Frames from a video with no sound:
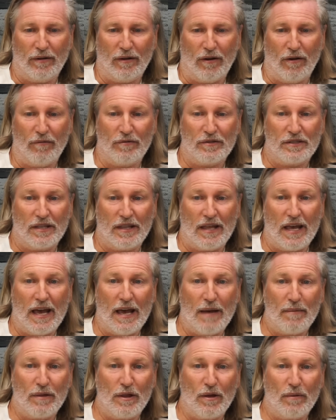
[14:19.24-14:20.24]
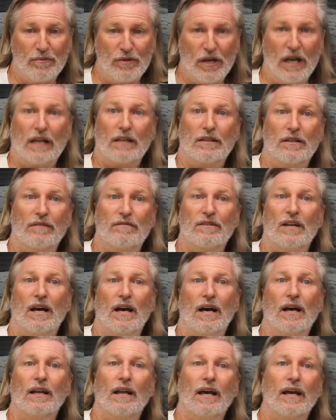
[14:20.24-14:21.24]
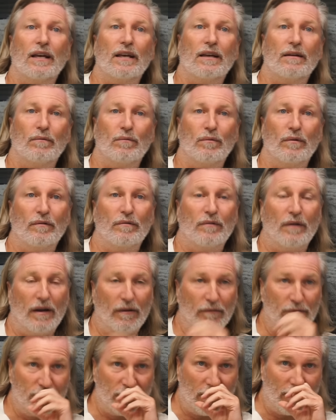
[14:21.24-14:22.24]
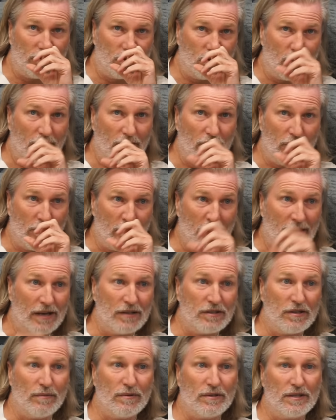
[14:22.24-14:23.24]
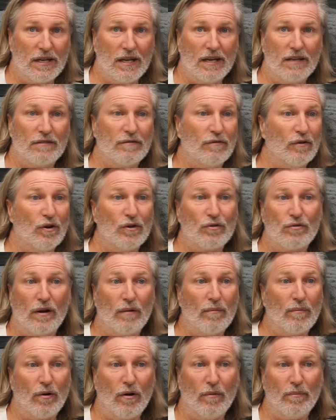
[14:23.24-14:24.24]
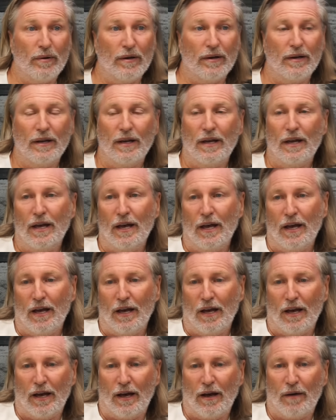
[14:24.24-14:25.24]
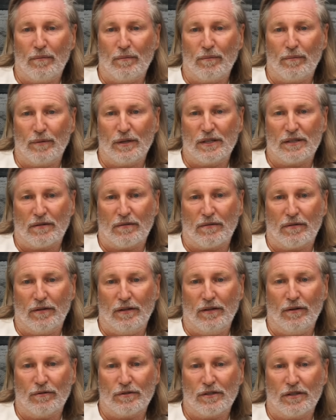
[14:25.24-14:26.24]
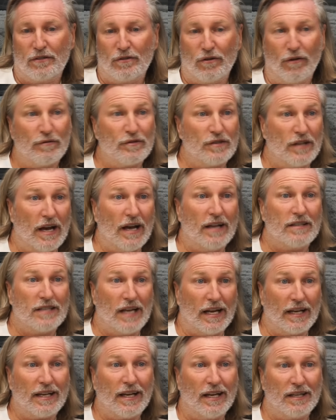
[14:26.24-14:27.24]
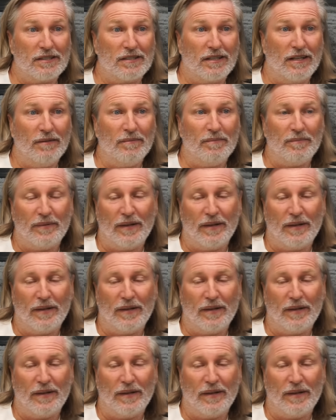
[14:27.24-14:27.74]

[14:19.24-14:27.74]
Obviously the aim and the objectives are, like I've said to every other manager that was here, it's first round proper. You know, it's a tough start at Tadcaster.